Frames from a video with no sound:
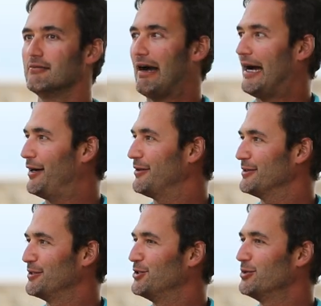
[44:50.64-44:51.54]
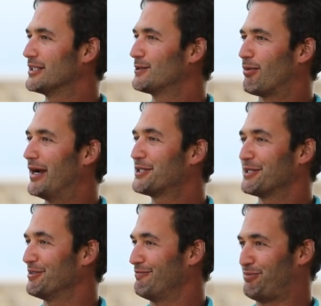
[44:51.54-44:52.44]
wow a new
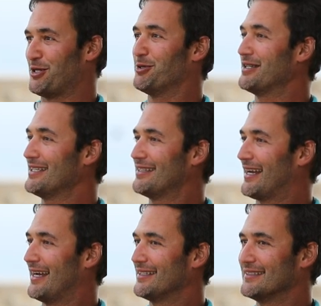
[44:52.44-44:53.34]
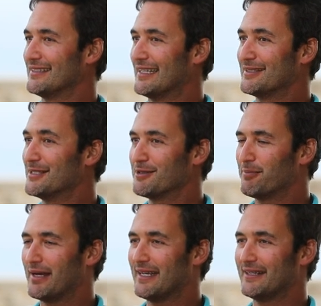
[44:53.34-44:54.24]
expression of beauty that I didn't
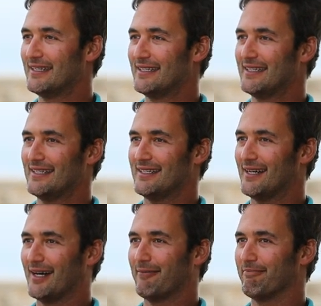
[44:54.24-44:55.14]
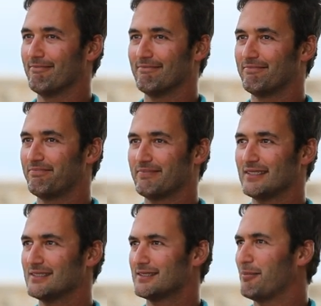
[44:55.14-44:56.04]
anticipate. Um,
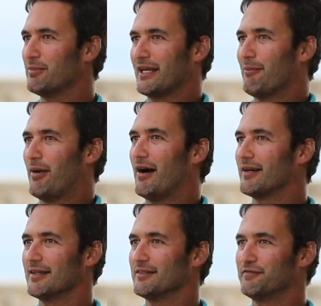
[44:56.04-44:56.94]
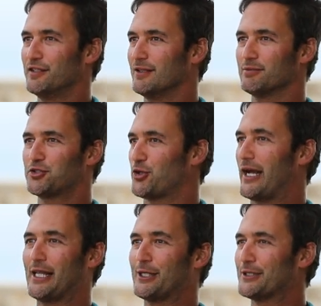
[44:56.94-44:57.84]
stumbling upon a film
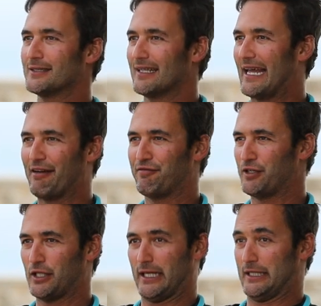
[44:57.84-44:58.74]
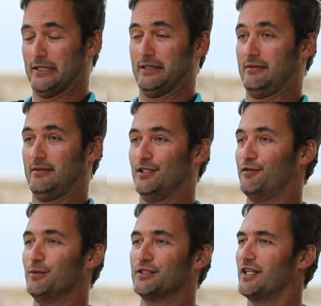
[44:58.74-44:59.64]
trailer that I feel like is this
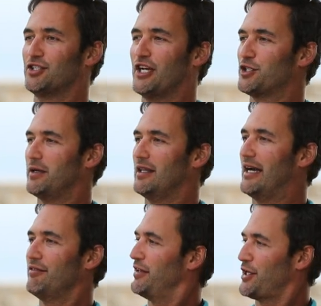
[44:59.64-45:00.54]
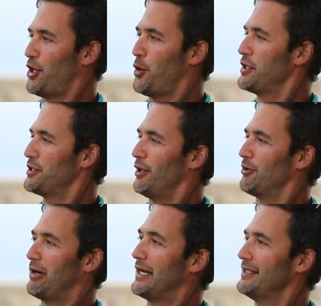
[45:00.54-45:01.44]
film is going to change my life. I know it
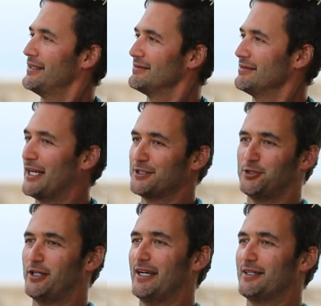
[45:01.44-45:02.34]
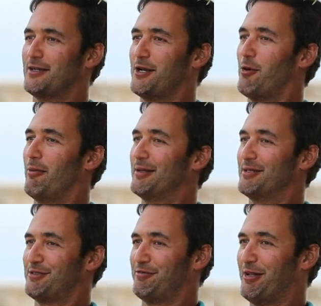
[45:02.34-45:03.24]
already. And yesterday I didn't know about this